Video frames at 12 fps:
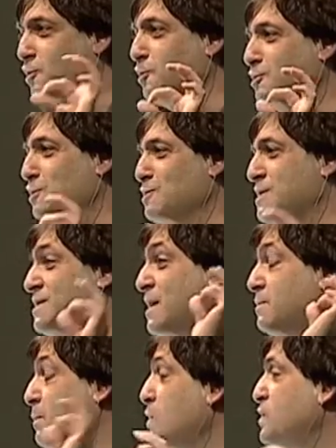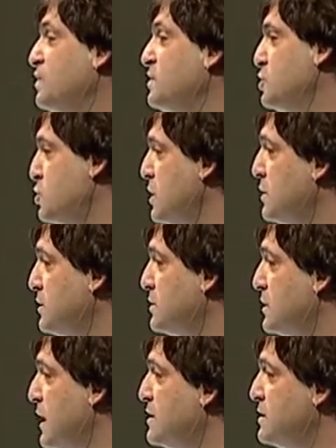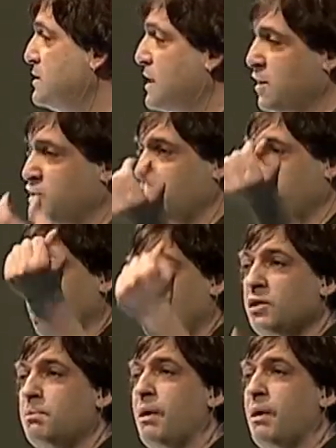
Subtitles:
good news is that most physicians in this case decided to pull the